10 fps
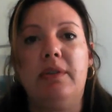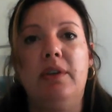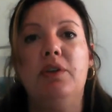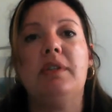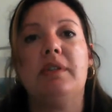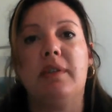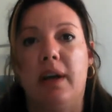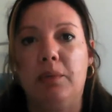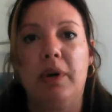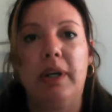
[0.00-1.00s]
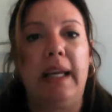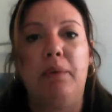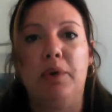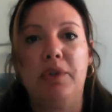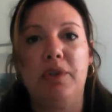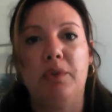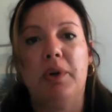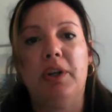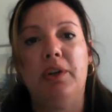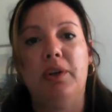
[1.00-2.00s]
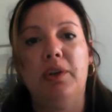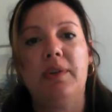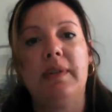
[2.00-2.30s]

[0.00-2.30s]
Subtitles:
you decide what keywords you want to use